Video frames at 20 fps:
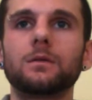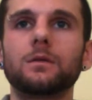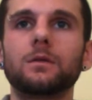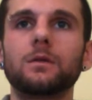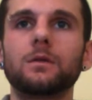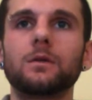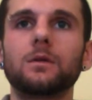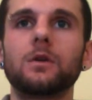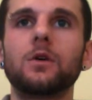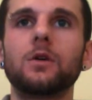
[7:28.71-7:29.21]

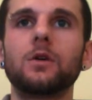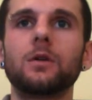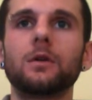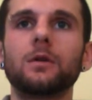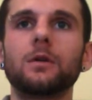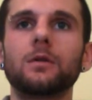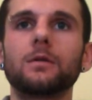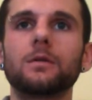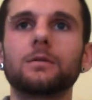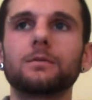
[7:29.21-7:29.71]

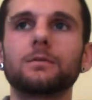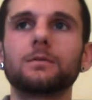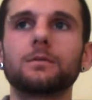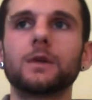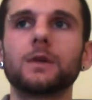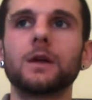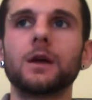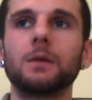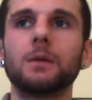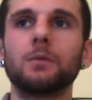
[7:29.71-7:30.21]
horror
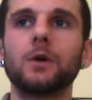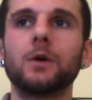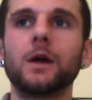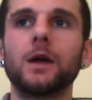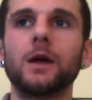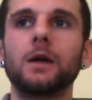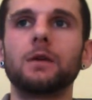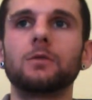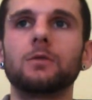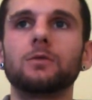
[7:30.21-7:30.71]
camera
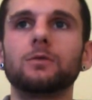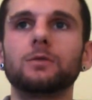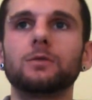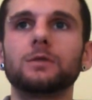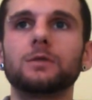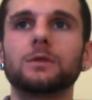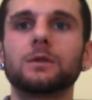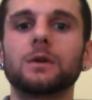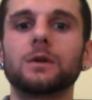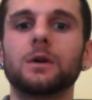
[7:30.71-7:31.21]

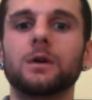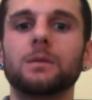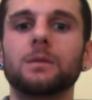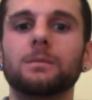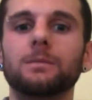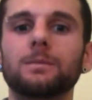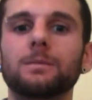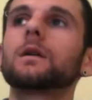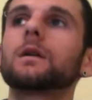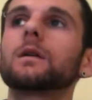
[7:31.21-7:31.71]
angles. At the
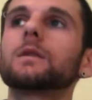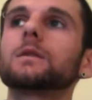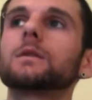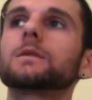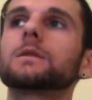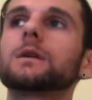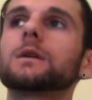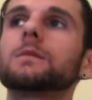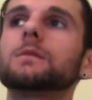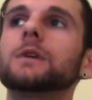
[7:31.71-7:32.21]

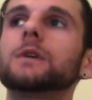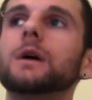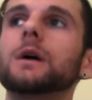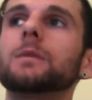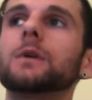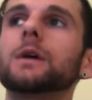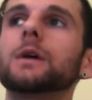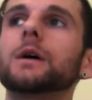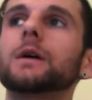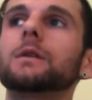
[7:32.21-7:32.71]
same time, it
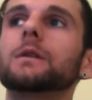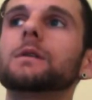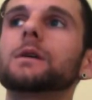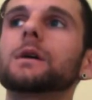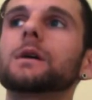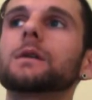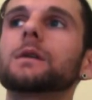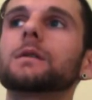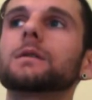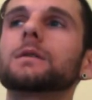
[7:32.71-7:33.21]
had
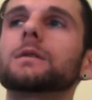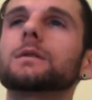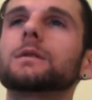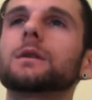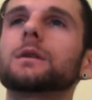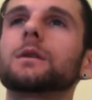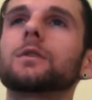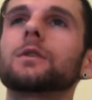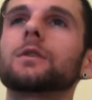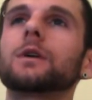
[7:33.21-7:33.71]
like this
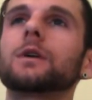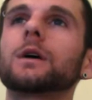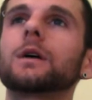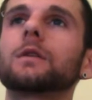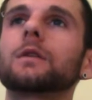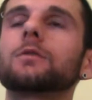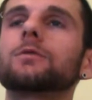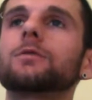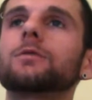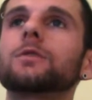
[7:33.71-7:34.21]
other kind of
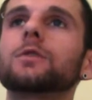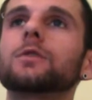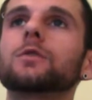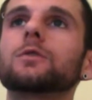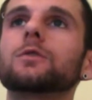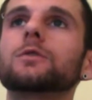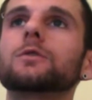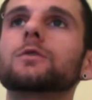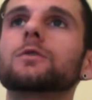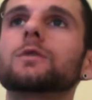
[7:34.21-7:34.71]
feel
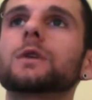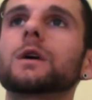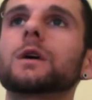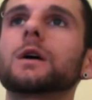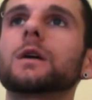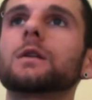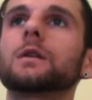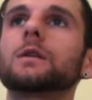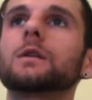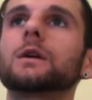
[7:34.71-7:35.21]
to it,
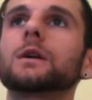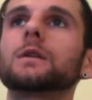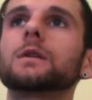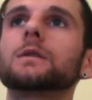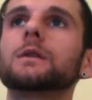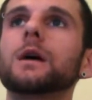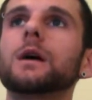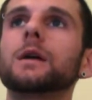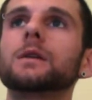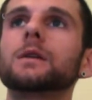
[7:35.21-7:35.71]
kind of like a
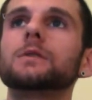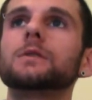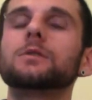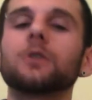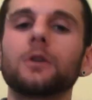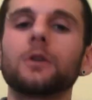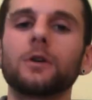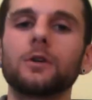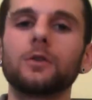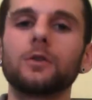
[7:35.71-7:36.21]
Donnie
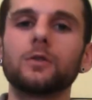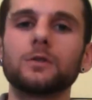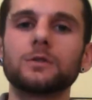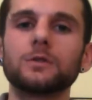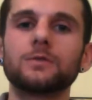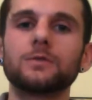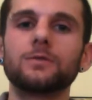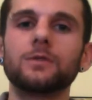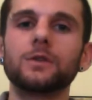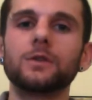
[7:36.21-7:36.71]
Darko-ish
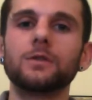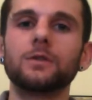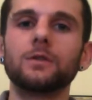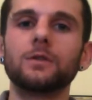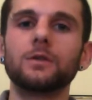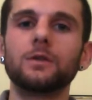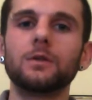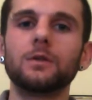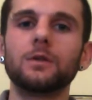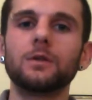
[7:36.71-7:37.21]
feel.
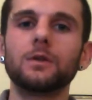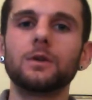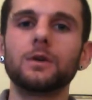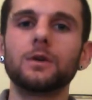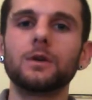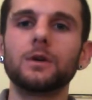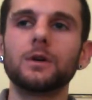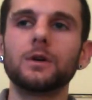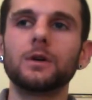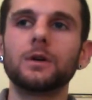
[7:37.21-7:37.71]

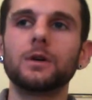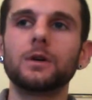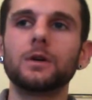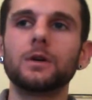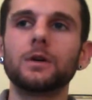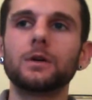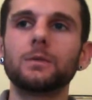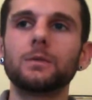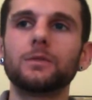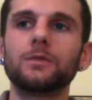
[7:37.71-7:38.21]

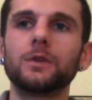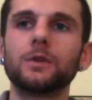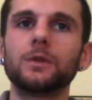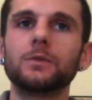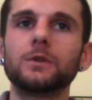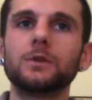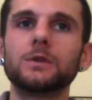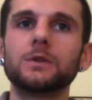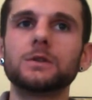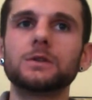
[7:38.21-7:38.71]
If
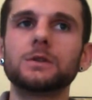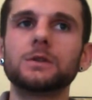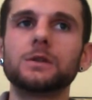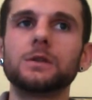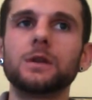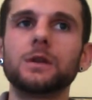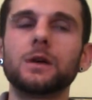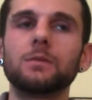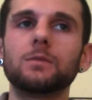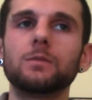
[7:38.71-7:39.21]
anybody's seen
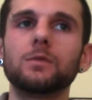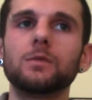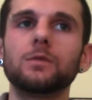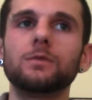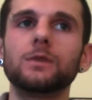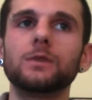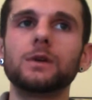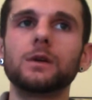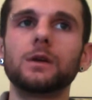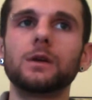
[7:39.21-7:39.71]
that
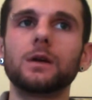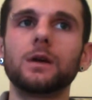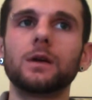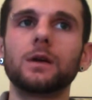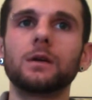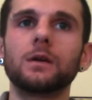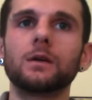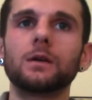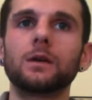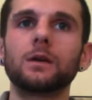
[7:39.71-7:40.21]
movie, and